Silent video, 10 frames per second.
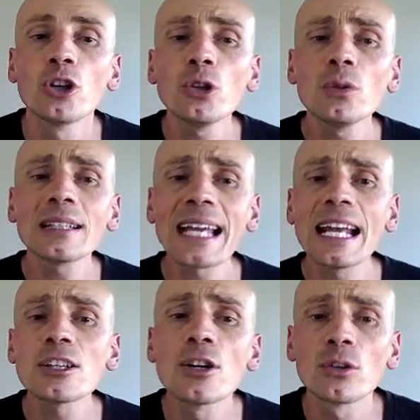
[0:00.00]
You will
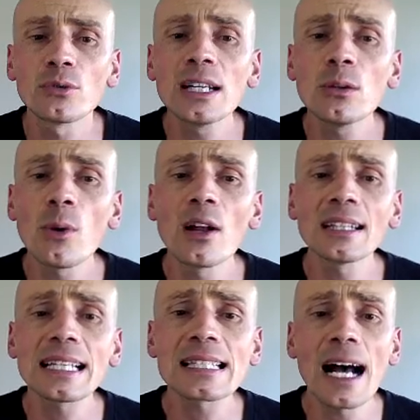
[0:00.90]
get
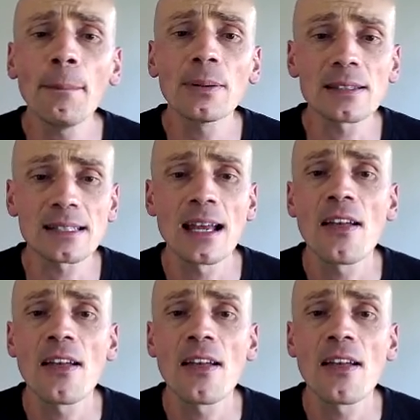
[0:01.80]
real-world examples